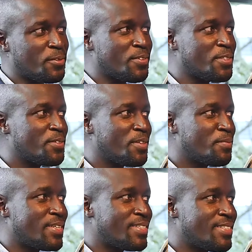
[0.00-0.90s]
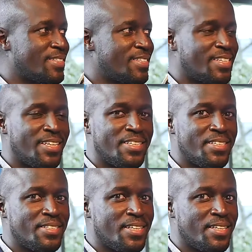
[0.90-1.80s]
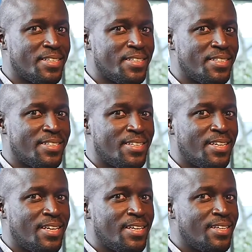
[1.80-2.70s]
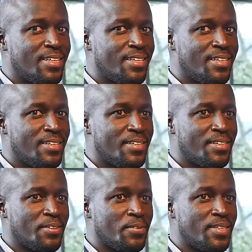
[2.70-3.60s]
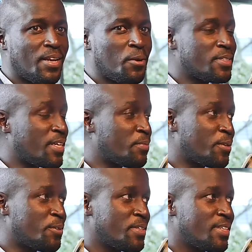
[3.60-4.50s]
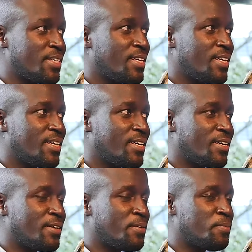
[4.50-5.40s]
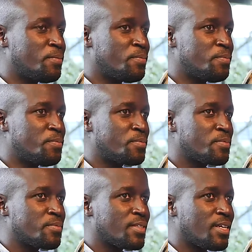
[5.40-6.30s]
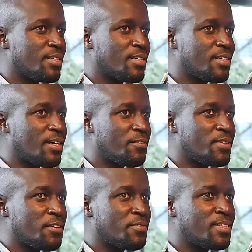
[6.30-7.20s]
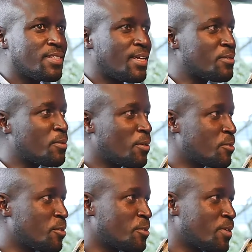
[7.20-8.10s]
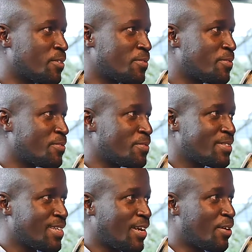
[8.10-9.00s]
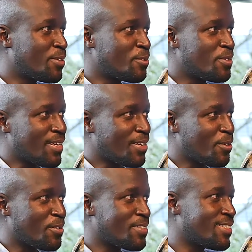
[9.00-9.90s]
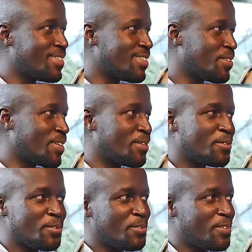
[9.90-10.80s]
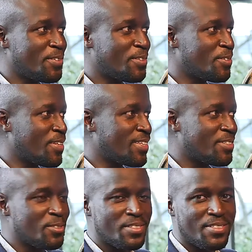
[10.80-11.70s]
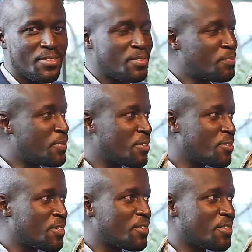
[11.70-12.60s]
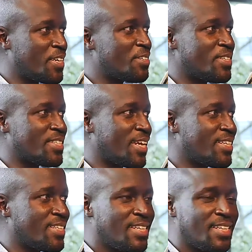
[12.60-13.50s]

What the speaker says: professional, but the journey started quite a long time ago. I think after I finished high school, I was not sure if I want to do technology or I want to do, that's those periods when you're trying to decide.